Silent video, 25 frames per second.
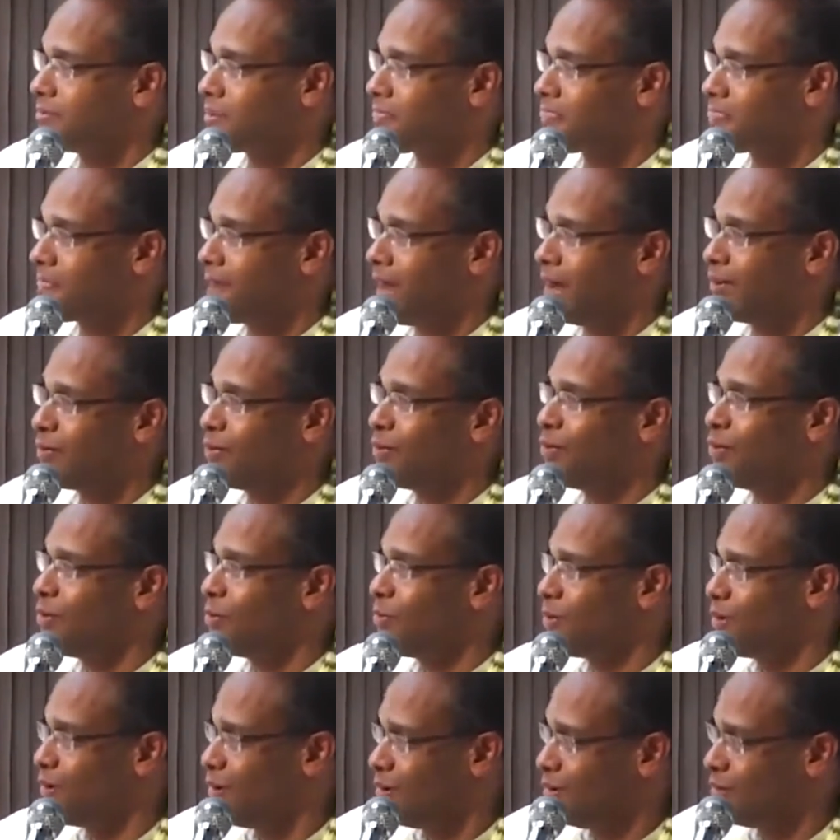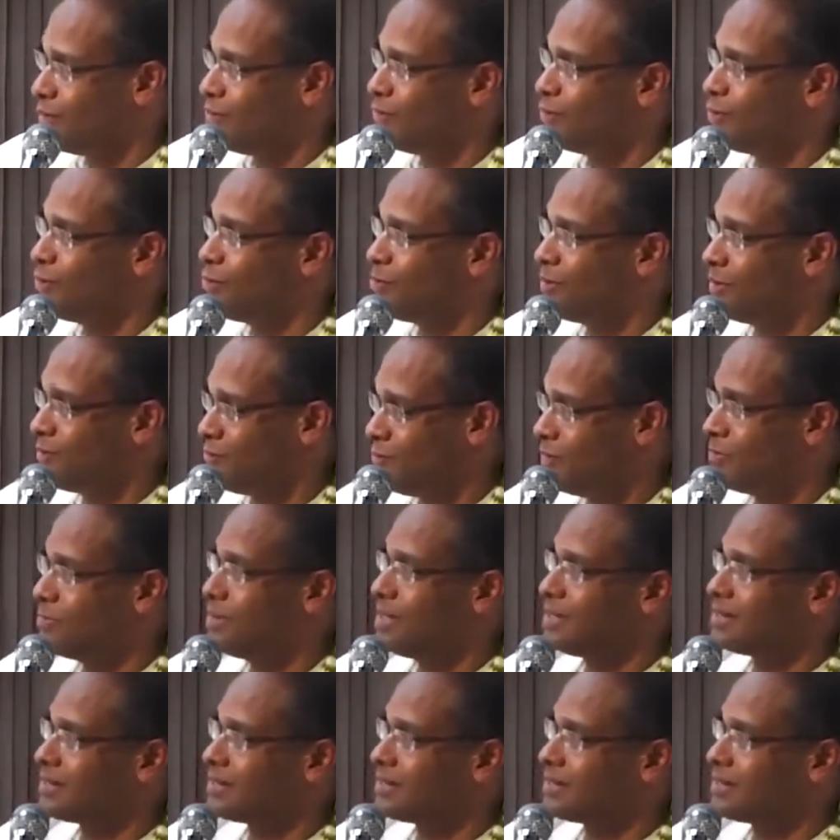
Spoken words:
I don't know for all of you, but for me